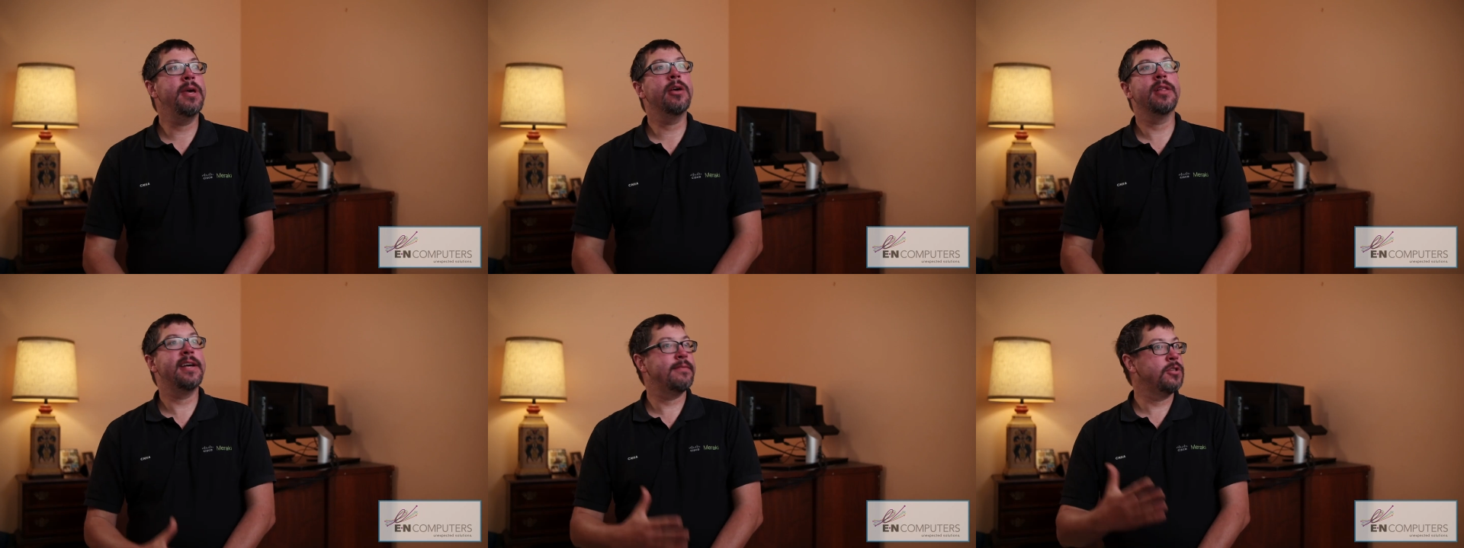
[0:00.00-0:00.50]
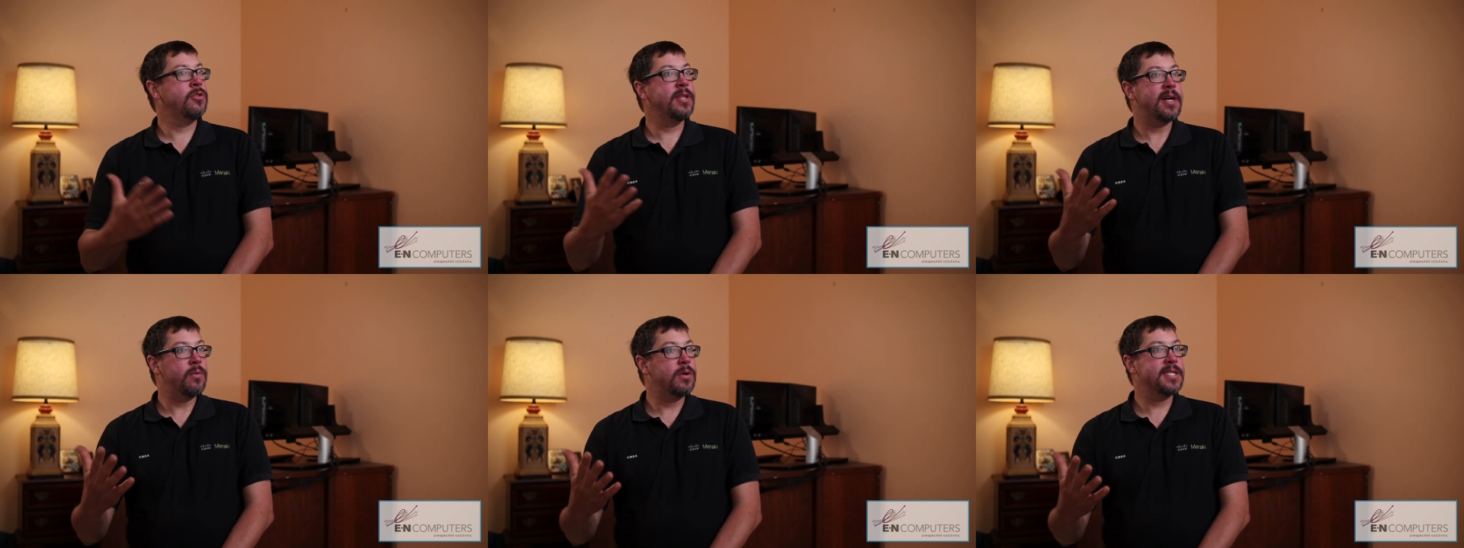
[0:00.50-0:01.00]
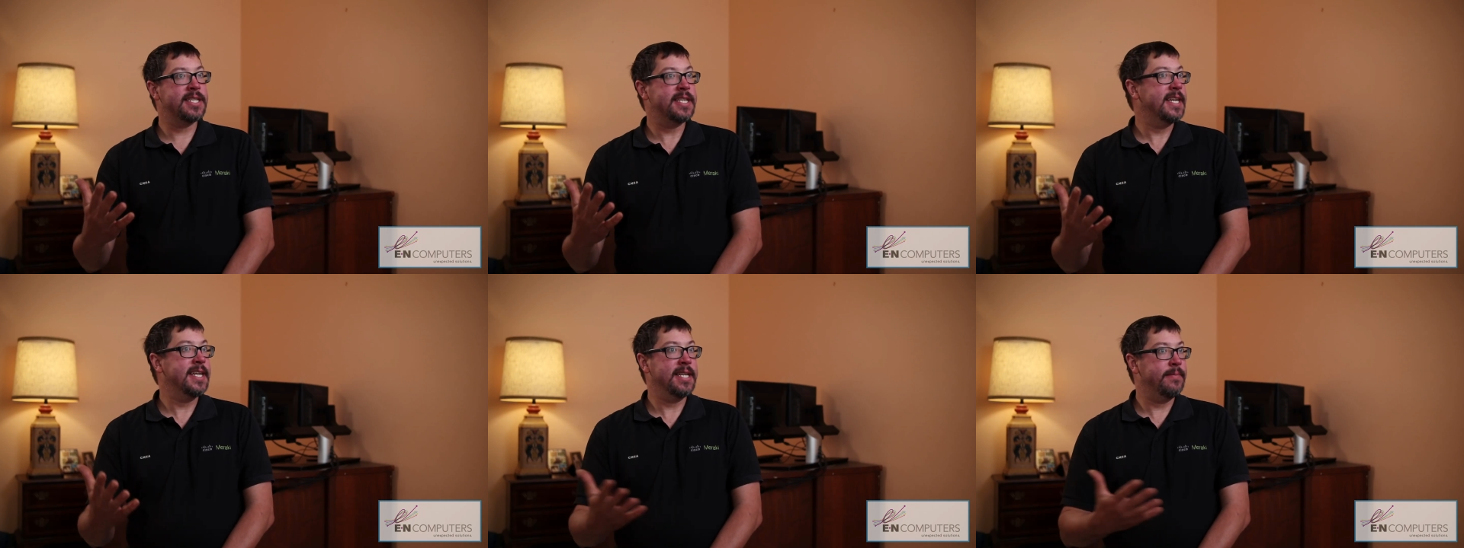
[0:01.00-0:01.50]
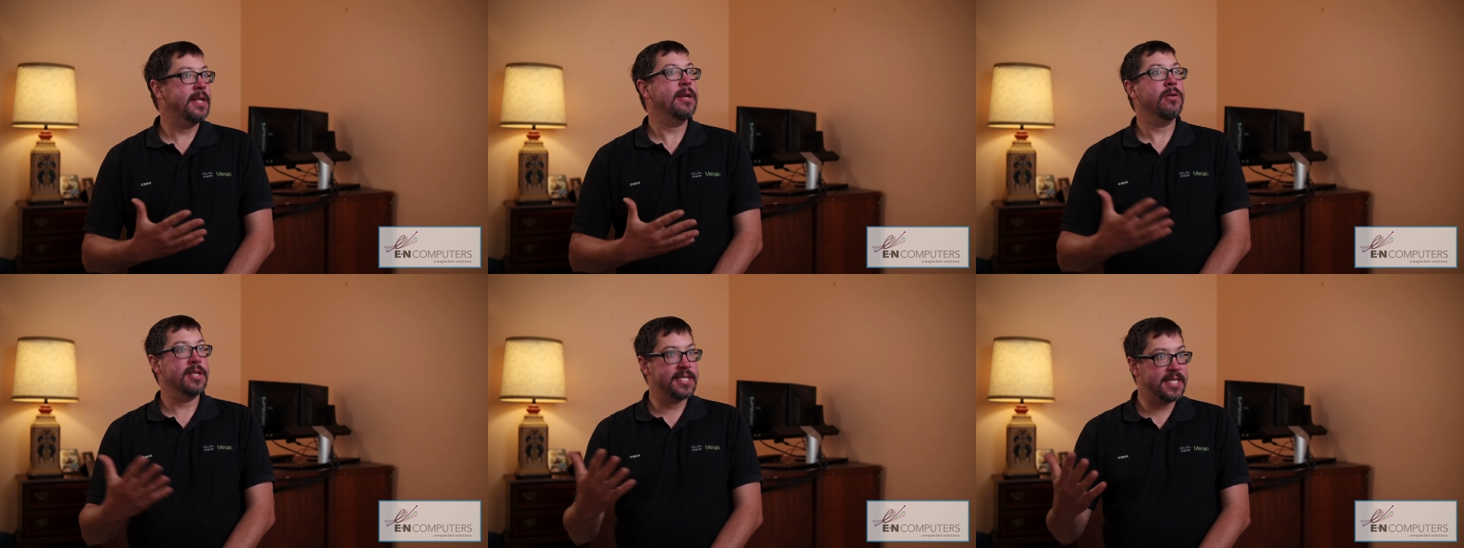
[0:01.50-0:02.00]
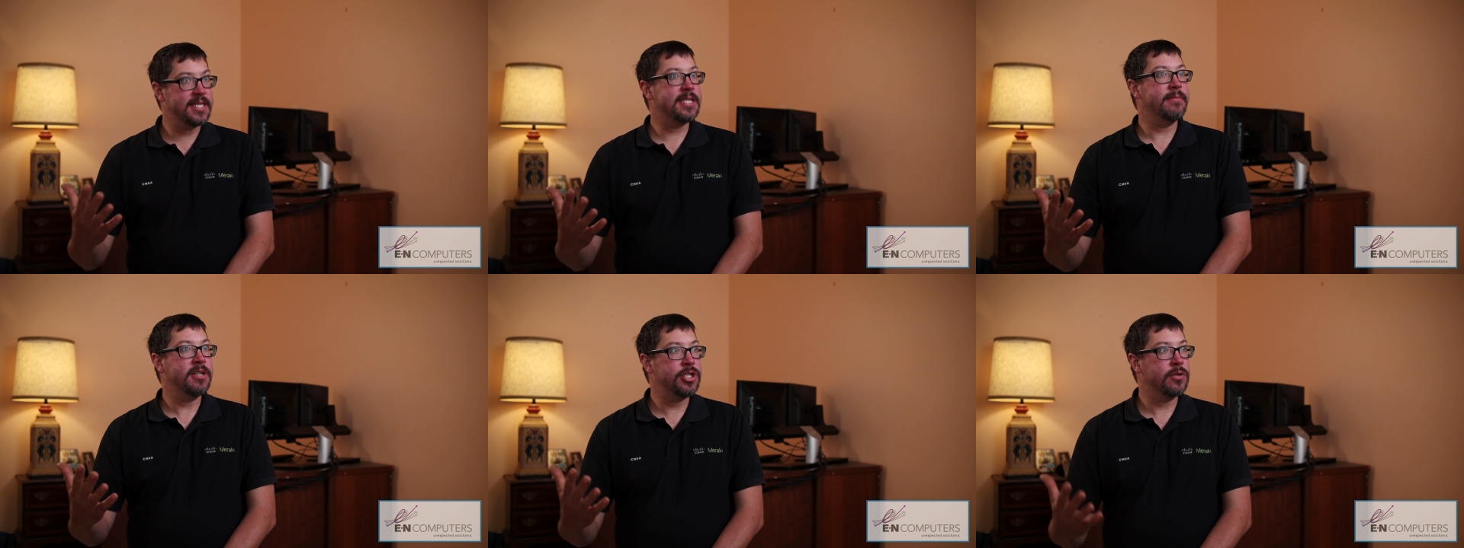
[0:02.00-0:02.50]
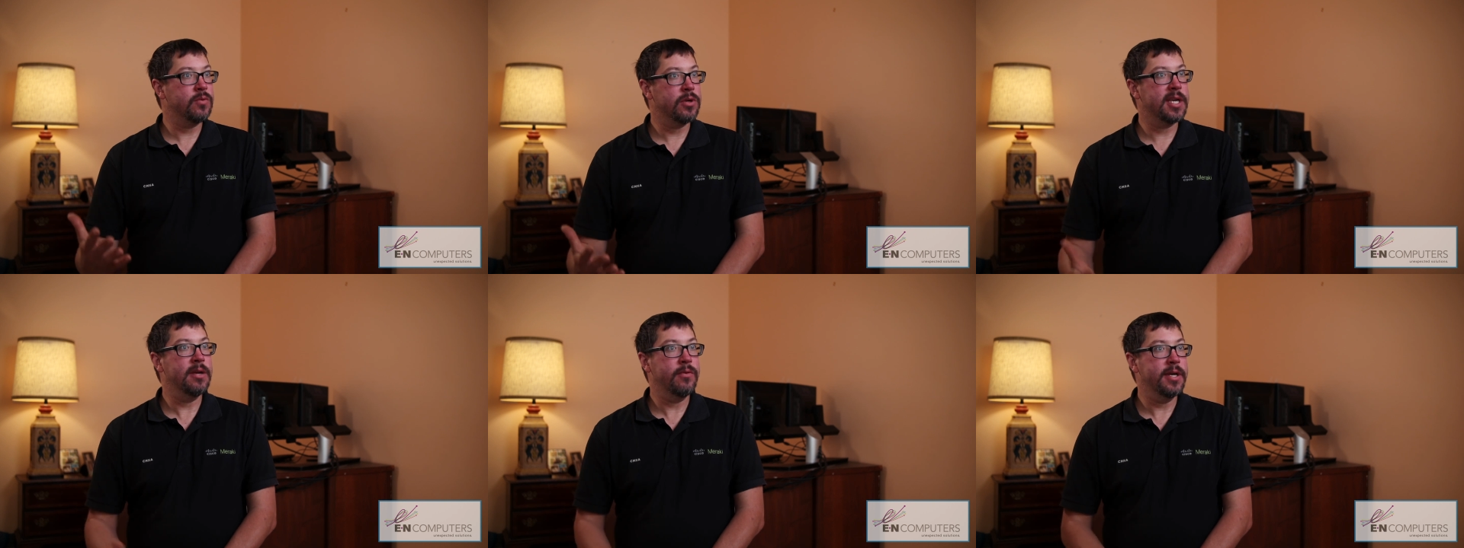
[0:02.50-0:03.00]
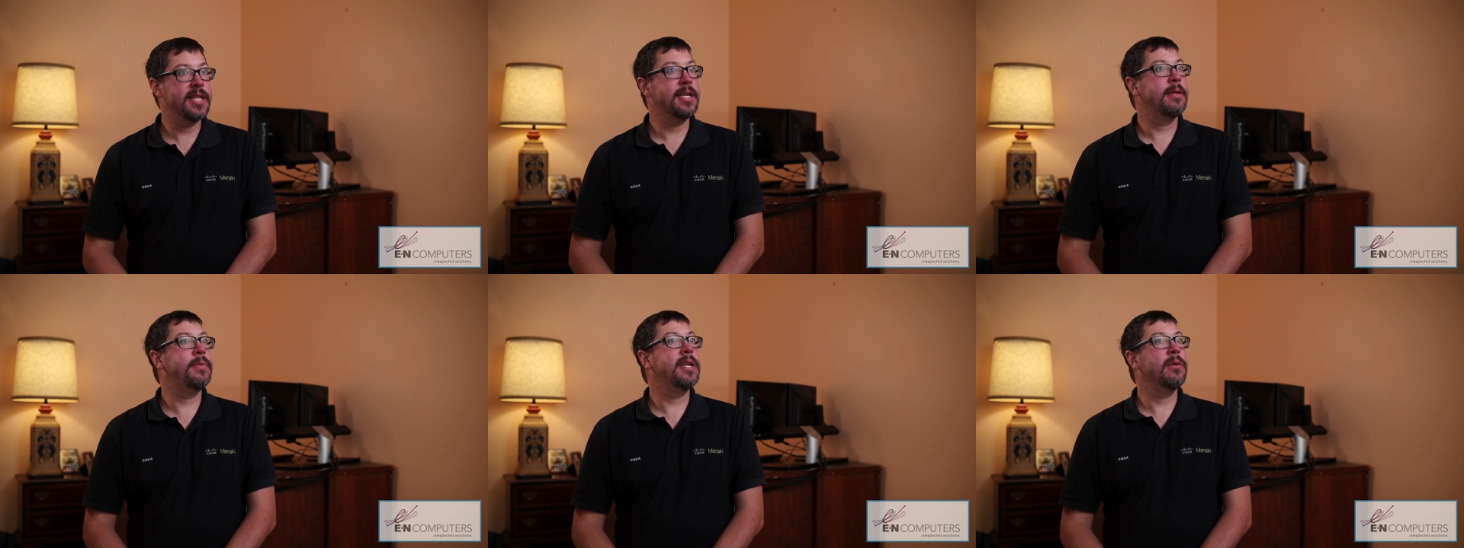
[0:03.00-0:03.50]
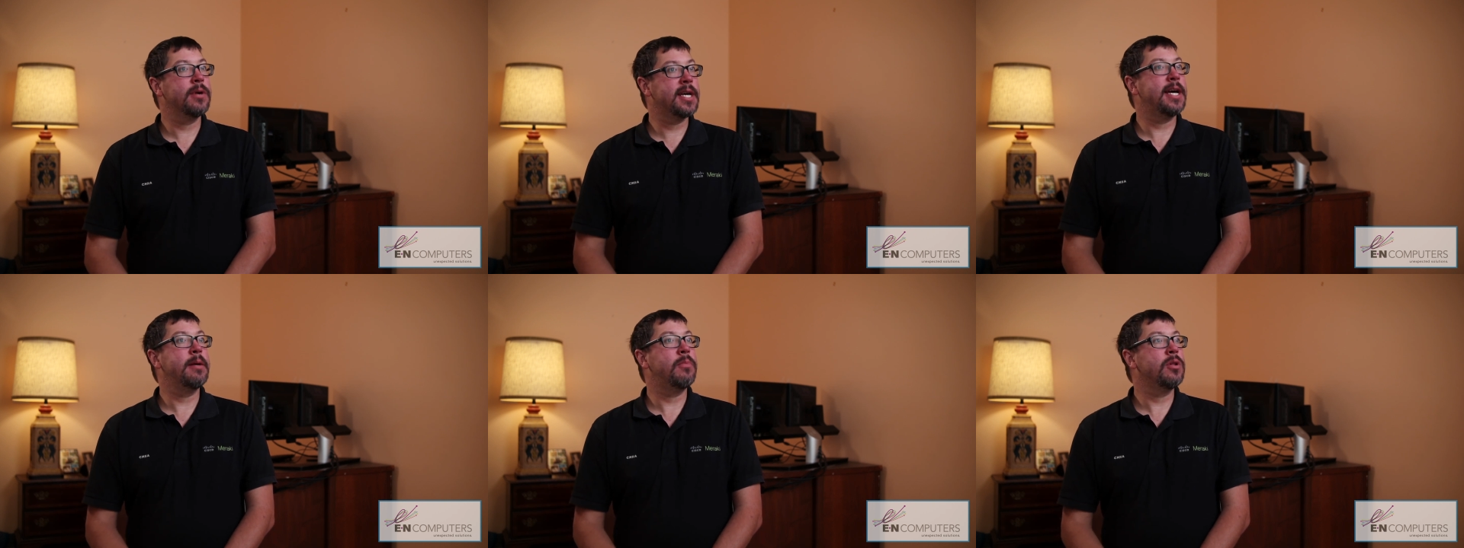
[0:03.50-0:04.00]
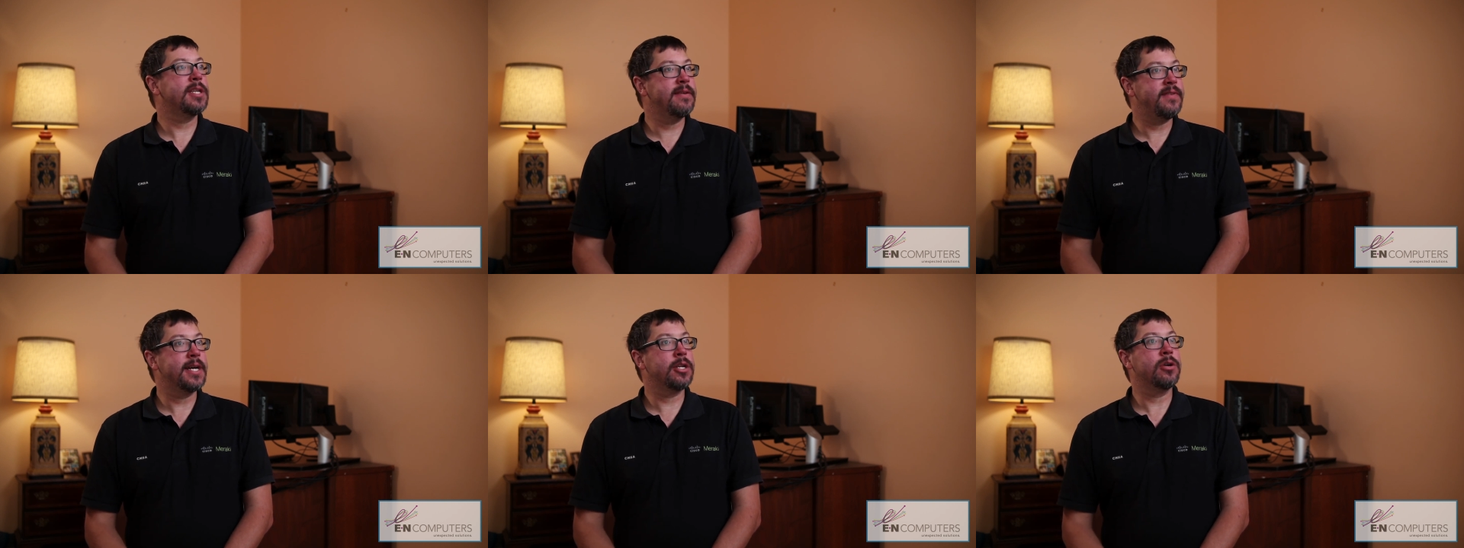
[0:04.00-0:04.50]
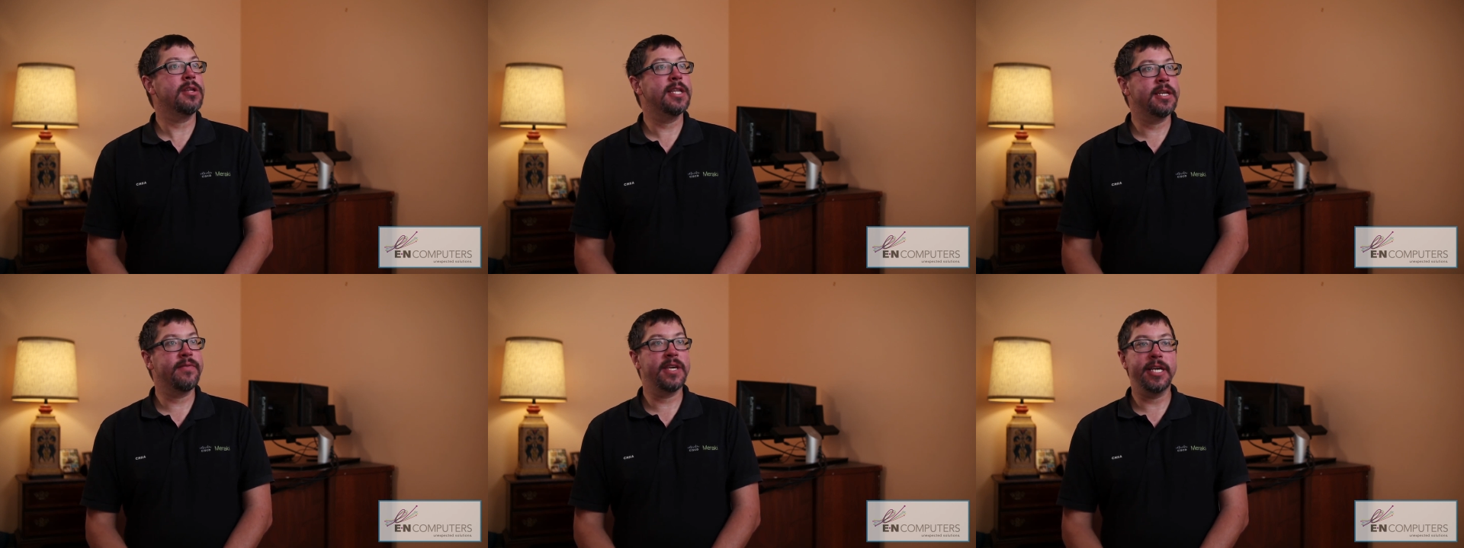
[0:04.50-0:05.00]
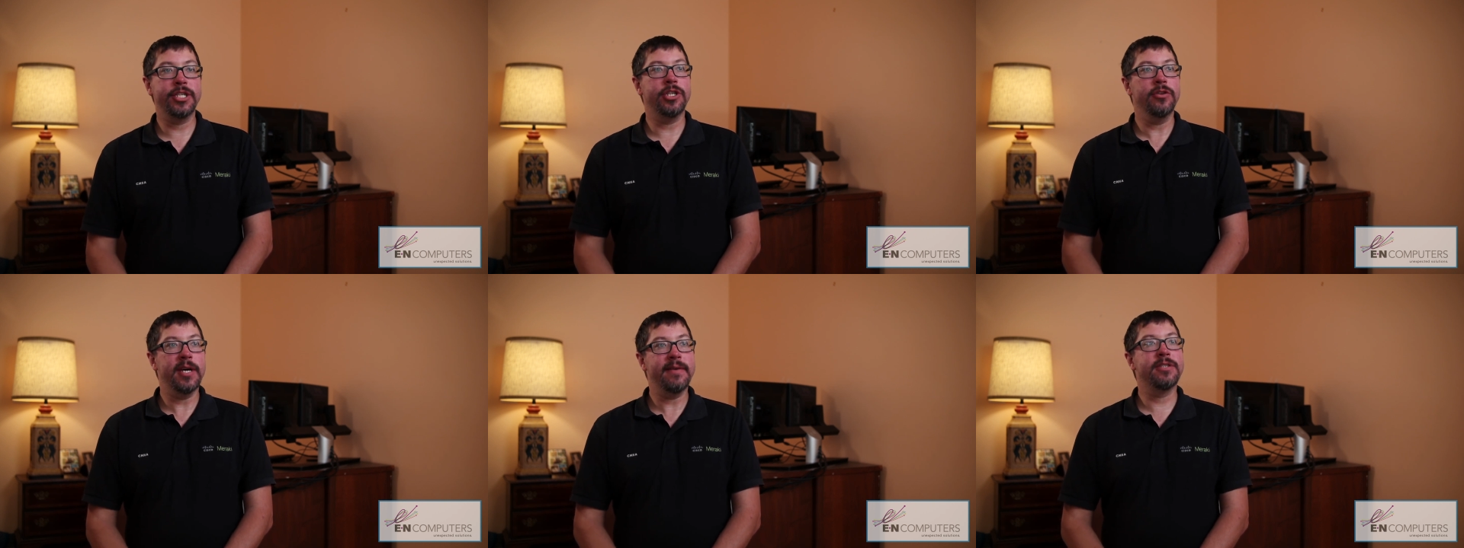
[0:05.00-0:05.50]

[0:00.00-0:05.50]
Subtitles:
may only have to do that once a day, depending on the system that you're working with and depending what kind of multi-factor authentication you have.